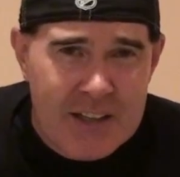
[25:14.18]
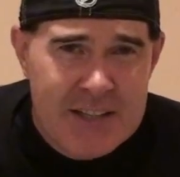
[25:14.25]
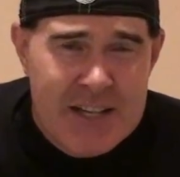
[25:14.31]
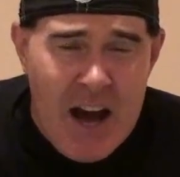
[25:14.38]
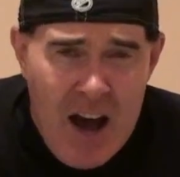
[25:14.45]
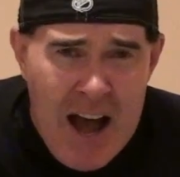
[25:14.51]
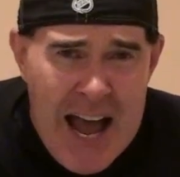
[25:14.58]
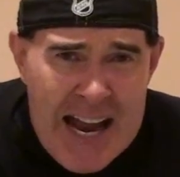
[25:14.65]

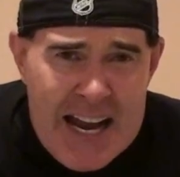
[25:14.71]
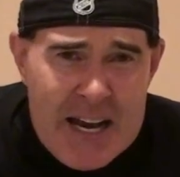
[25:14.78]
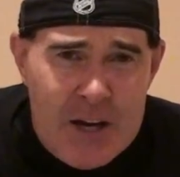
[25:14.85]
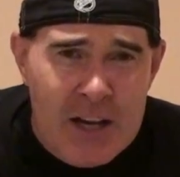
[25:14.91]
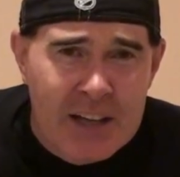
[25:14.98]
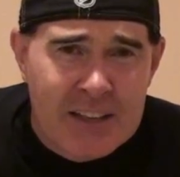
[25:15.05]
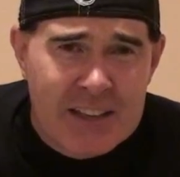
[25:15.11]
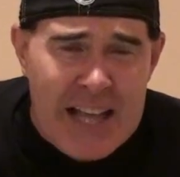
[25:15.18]

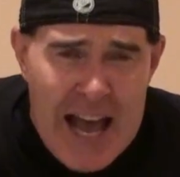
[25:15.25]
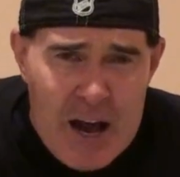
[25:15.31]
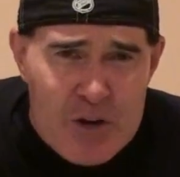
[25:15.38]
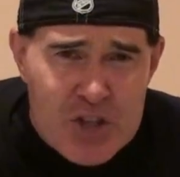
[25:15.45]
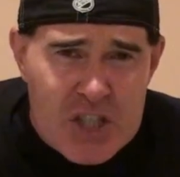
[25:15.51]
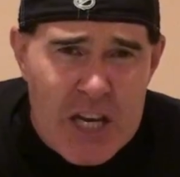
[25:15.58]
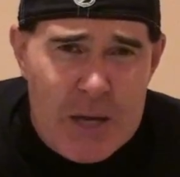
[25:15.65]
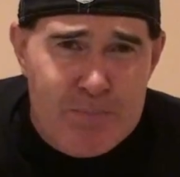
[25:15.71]
Nine
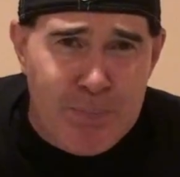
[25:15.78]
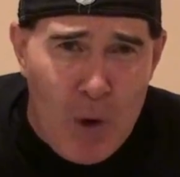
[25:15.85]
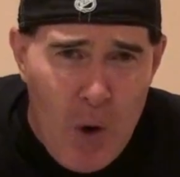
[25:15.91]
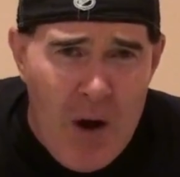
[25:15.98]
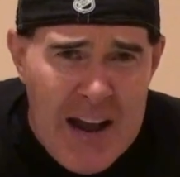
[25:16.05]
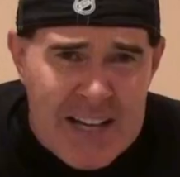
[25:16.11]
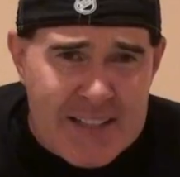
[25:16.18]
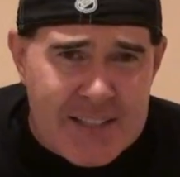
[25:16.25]
lousy
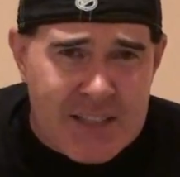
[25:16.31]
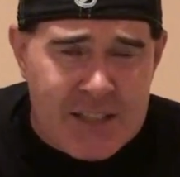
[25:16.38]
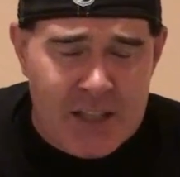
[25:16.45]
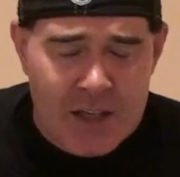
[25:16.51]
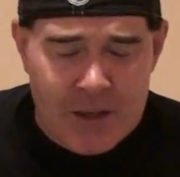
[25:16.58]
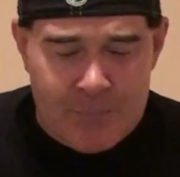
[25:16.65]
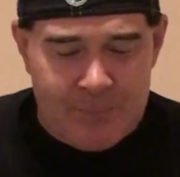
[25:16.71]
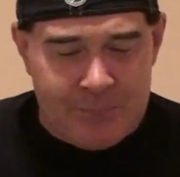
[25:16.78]
points?
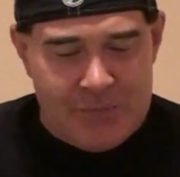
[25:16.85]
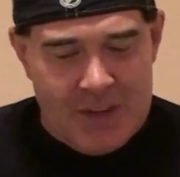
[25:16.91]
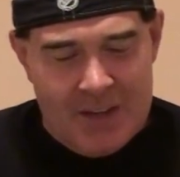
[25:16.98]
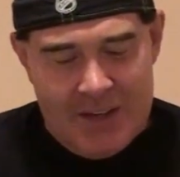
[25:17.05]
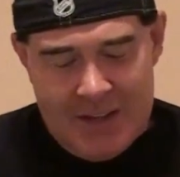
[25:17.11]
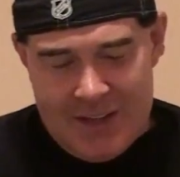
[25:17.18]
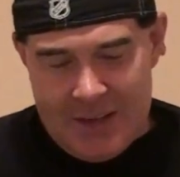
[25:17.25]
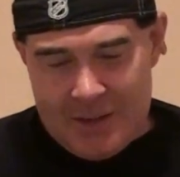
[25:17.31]

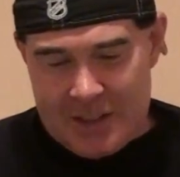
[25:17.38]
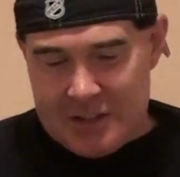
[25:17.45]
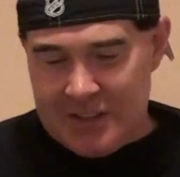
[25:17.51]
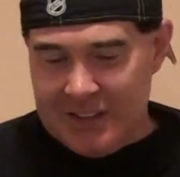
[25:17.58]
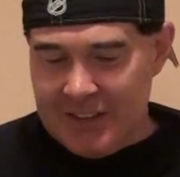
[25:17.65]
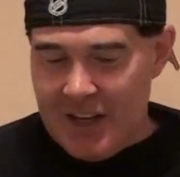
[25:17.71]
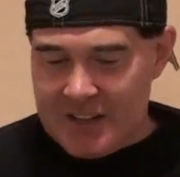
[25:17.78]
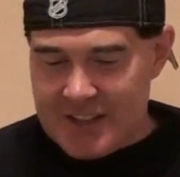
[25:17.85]
I'm going to
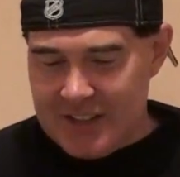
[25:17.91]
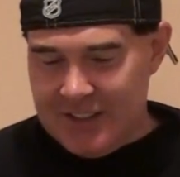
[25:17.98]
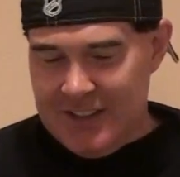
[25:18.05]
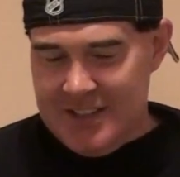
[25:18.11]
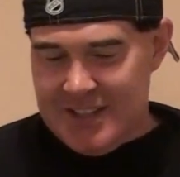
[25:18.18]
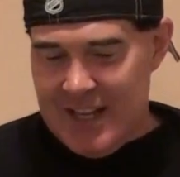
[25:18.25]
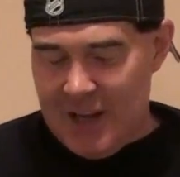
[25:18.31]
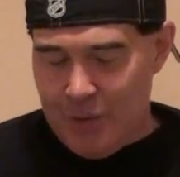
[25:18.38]

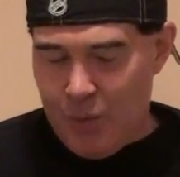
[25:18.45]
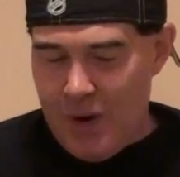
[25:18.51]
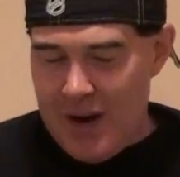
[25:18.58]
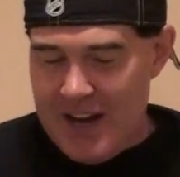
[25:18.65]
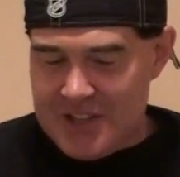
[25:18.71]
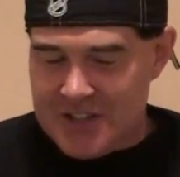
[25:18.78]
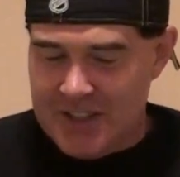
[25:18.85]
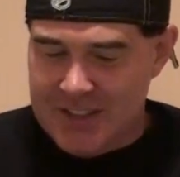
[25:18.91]
reluctantly take
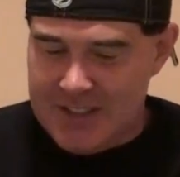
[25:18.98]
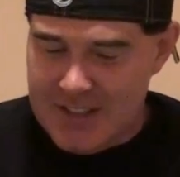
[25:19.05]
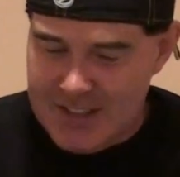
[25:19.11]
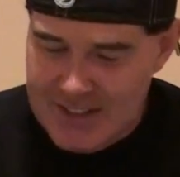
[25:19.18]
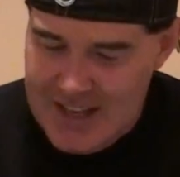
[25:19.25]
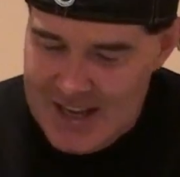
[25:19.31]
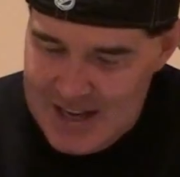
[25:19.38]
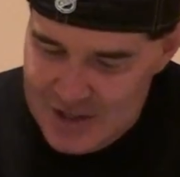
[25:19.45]
Washington
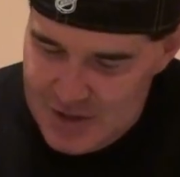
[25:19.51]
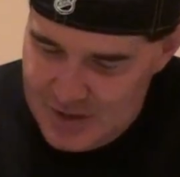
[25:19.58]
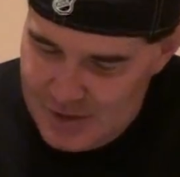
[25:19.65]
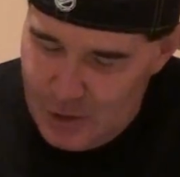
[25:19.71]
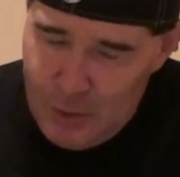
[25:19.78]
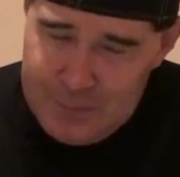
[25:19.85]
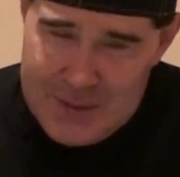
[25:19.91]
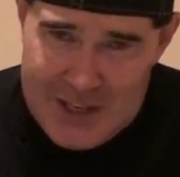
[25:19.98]
there.
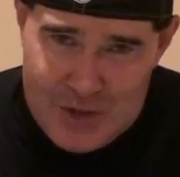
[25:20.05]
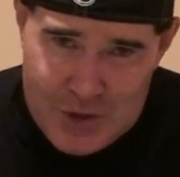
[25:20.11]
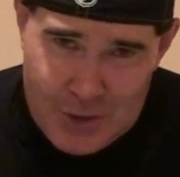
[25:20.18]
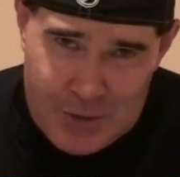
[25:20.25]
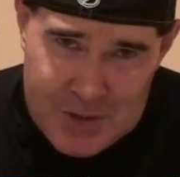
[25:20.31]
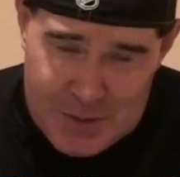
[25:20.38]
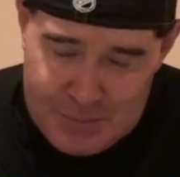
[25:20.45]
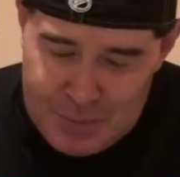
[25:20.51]
Hope they
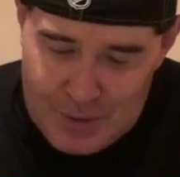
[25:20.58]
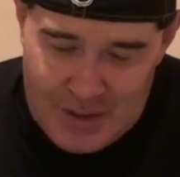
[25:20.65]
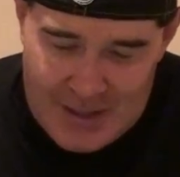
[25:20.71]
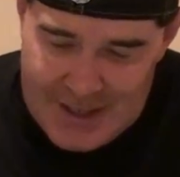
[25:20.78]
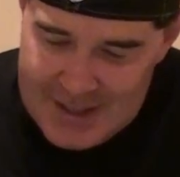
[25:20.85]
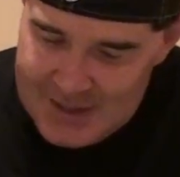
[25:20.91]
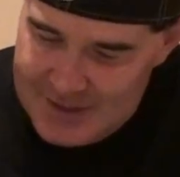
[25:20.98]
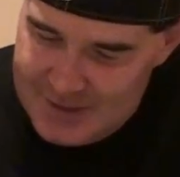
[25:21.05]
show some
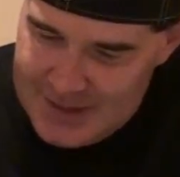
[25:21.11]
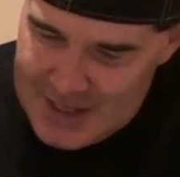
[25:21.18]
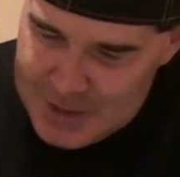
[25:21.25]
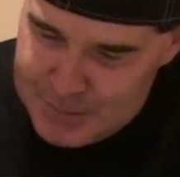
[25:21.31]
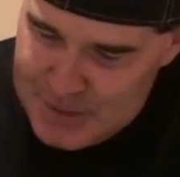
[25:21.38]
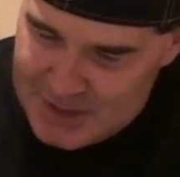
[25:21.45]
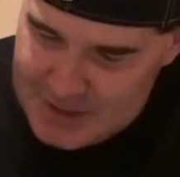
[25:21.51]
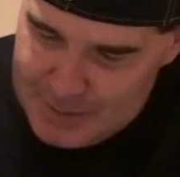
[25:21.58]
pride. That's
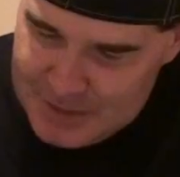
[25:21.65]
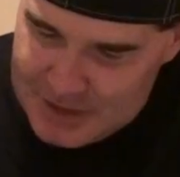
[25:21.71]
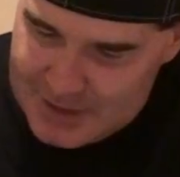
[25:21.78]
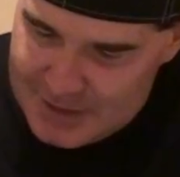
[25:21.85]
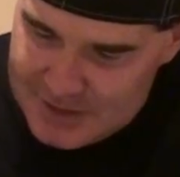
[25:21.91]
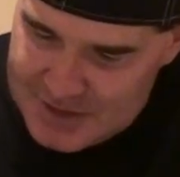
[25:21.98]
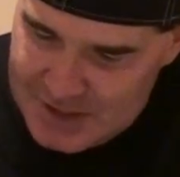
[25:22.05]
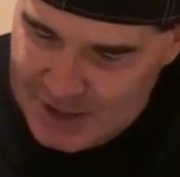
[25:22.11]
pick number
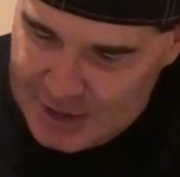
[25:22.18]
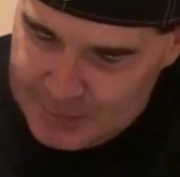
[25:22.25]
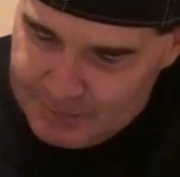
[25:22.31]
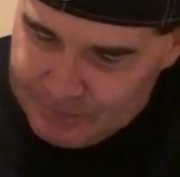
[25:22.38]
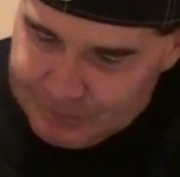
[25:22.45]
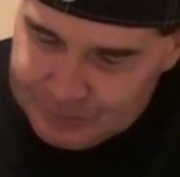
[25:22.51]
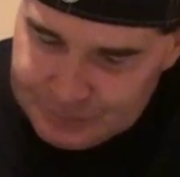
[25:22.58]
13.